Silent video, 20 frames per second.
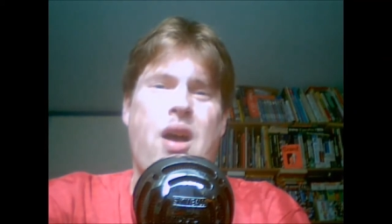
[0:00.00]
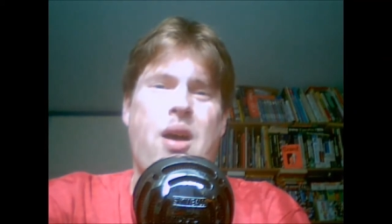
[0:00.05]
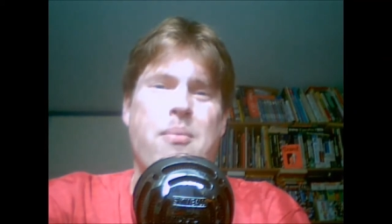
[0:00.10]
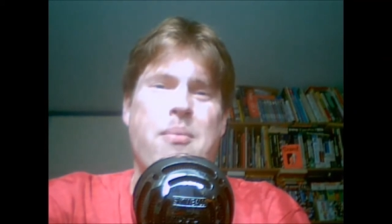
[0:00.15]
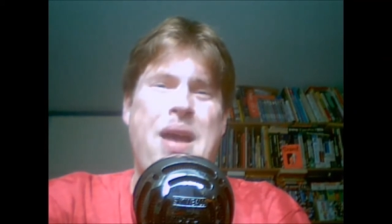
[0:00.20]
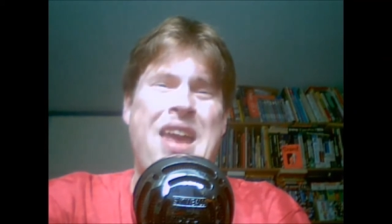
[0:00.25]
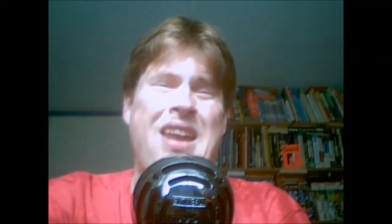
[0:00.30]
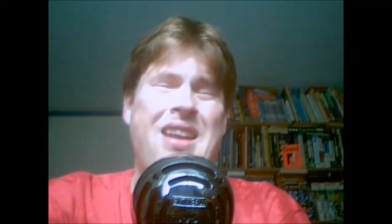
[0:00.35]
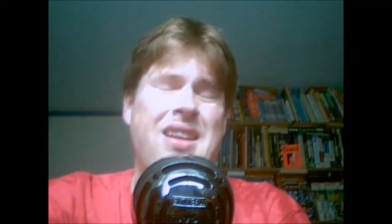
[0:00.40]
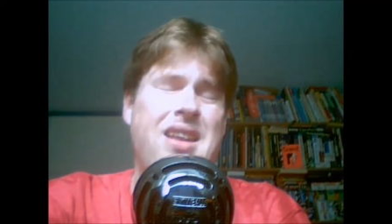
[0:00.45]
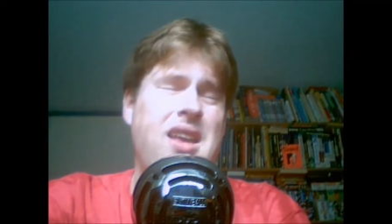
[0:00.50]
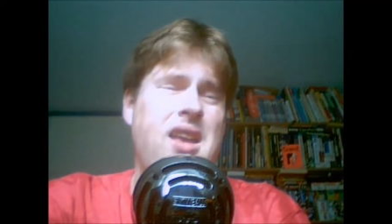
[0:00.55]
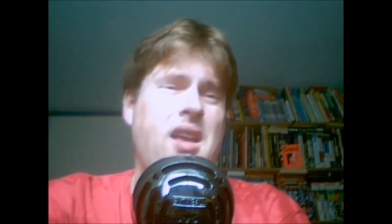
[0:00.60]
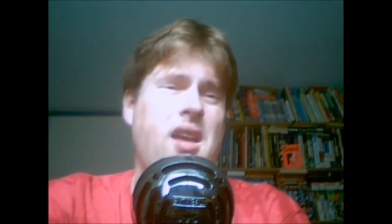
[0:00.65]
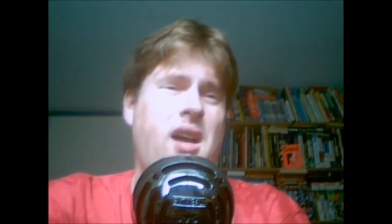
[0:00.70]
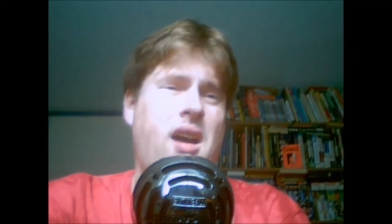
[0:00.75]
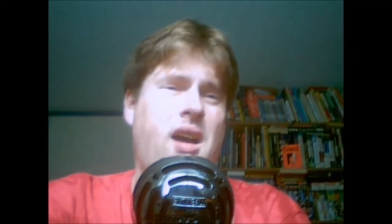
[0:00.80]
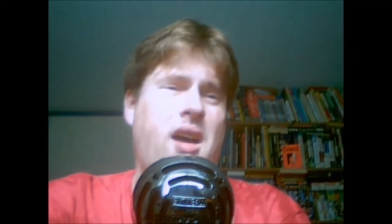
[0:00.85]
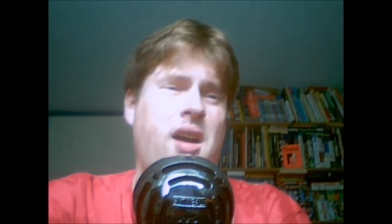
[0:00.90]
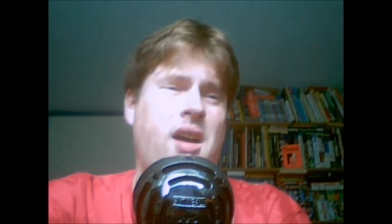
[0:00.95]
mainly,
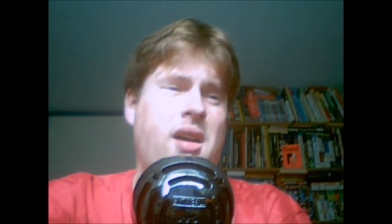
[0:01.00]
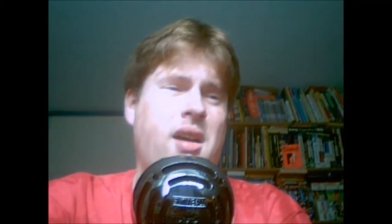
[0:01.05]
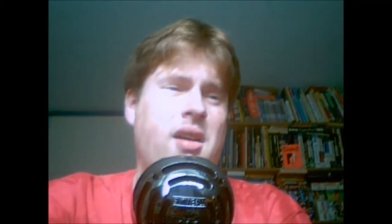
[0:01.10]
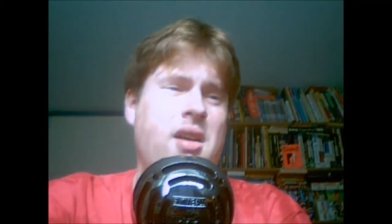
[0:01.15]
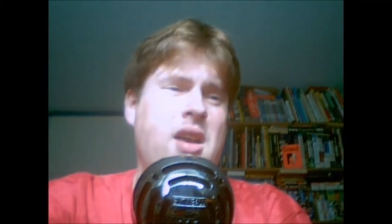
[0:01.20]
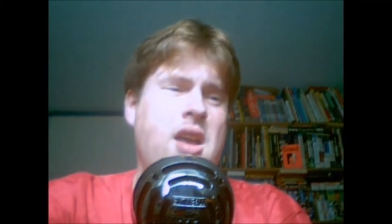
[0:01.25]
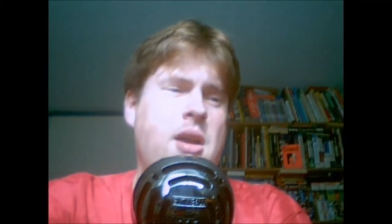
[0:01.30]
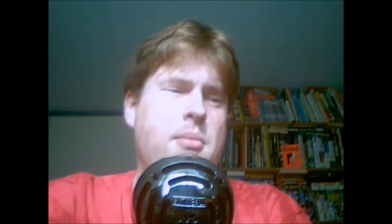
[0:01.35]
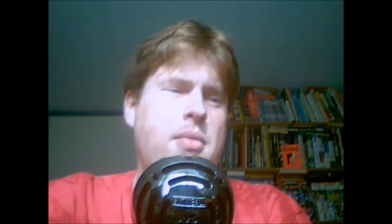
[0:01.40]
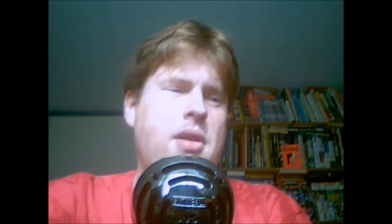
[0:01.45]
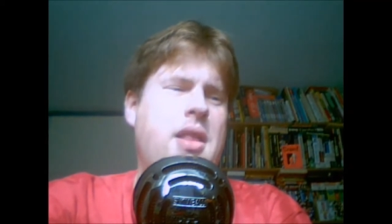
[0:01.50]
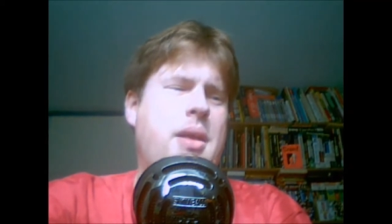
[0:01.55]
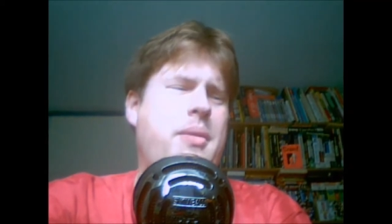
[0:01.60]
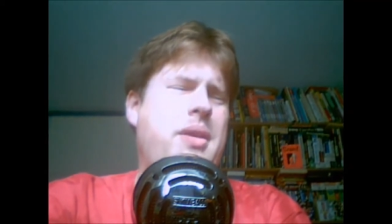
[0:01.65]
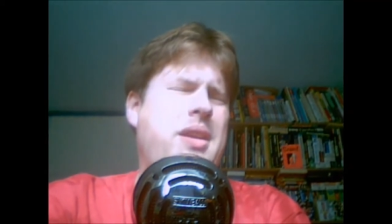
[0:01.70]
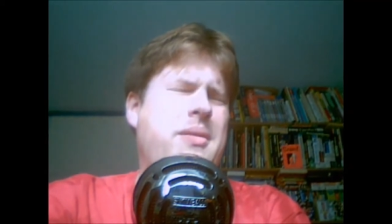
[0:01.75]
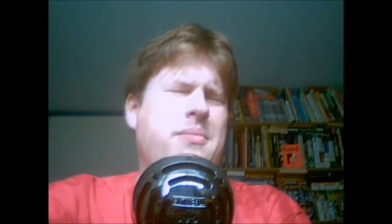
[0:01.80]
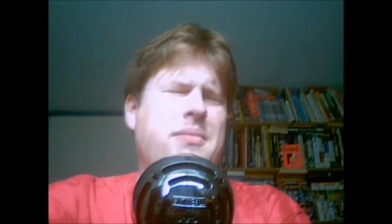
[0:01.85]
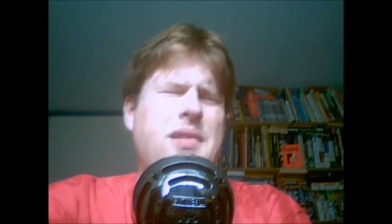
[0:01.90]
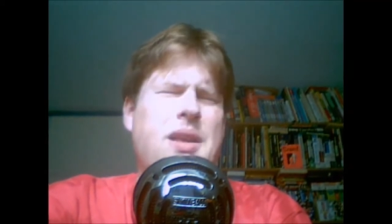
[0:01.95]
but let
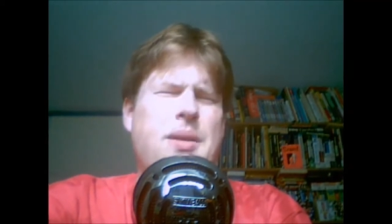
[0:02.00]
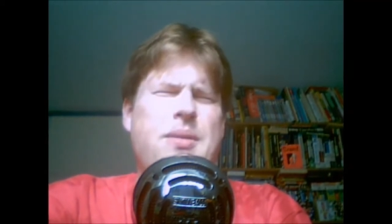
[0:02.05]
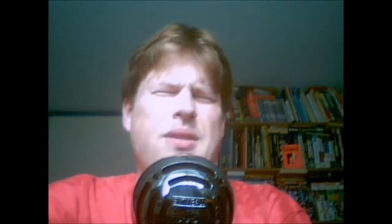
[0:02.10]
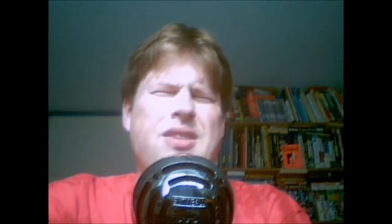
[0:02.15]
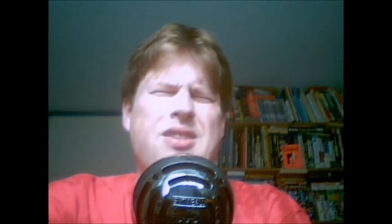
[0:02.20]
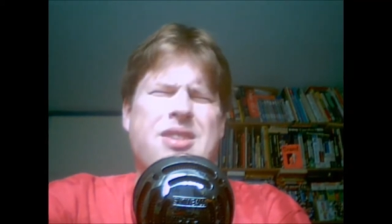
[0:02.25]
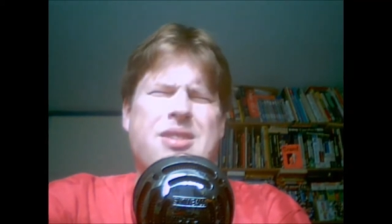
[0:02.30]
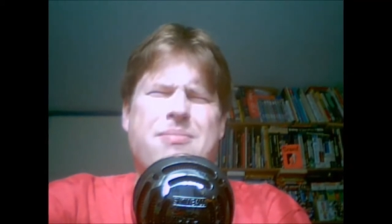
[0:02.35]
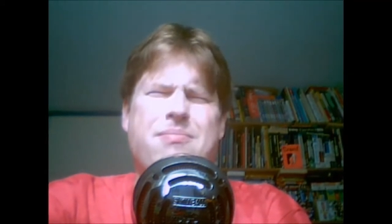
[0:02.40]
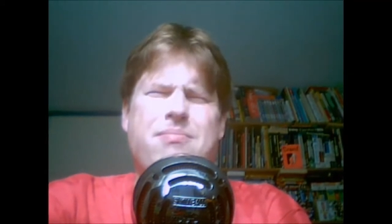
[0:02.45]
me just